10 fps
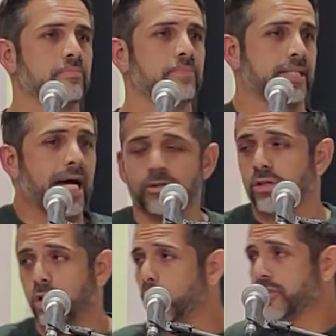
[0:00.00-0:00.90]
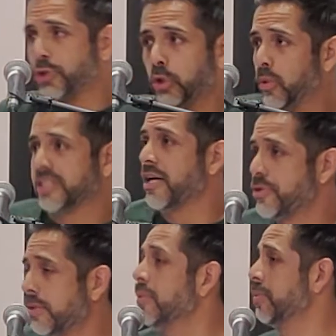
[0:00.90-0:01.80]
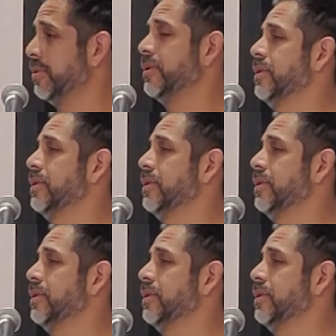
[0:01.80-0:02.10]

But God also knows what's true, what's not true.